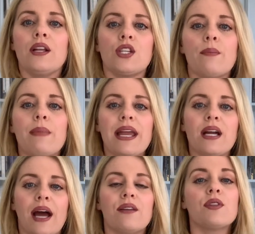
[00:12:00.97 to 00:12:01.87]
to
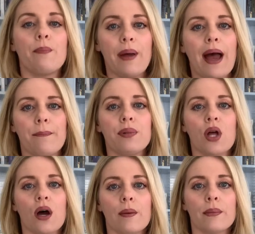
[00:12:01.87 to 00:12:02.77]
make kind of the
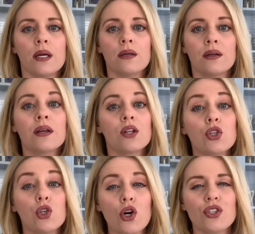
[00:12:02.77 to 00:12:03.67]
peplum
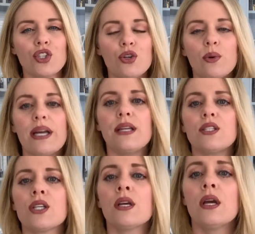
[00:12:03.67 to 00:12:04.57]
look to
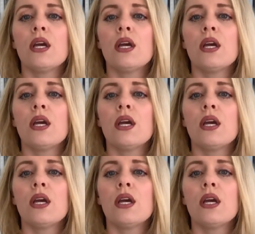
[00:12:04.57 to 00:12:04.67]
it.